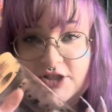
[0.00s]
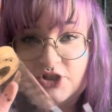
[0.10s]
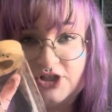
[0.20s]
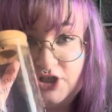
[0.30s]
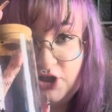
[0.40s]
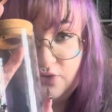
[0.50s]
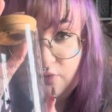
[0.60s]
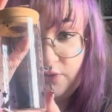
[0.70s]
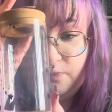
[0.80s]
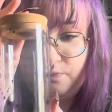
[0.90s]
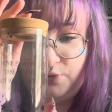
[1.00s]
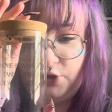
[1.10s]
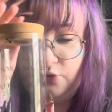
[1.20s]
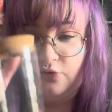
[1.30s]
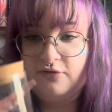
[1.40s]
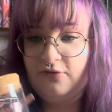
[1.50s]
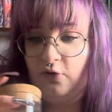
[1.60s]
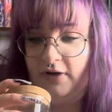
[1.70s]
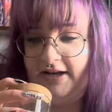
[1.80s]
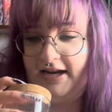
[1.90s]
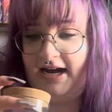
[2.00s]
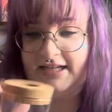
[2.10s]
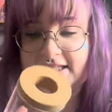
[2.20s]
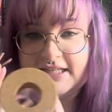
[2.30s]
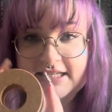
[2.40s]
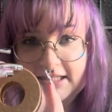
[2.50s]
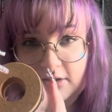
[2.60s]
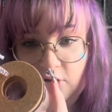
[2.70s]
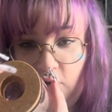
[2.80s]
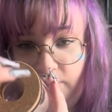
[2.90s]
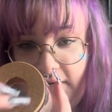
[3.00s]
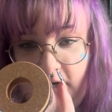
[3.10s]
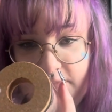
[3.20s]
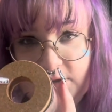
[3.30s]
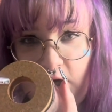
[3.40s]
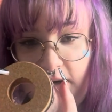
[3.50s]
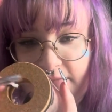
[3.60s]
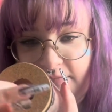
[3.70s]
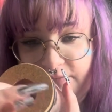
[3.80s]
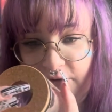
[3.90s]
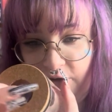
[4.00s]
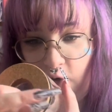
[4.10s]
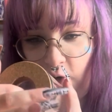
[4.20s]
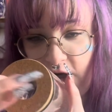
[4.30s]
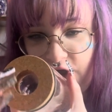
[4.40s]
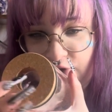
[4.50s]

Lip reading: just beautiful, and it has this little opening up top for the cork.